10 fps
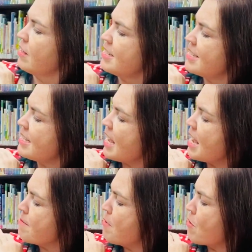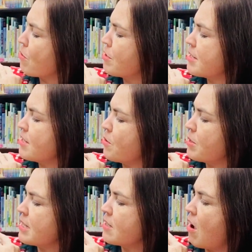See, Mogo doesn't know what
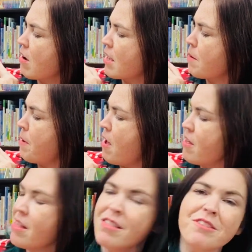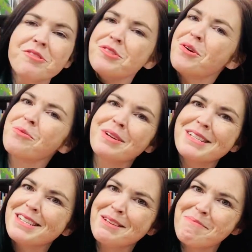he's talking about. There's no
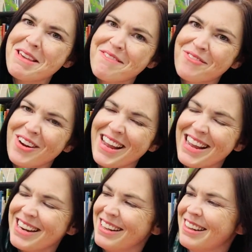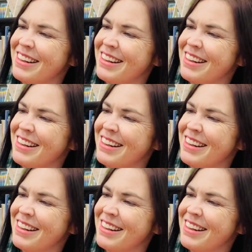reason to be afraid.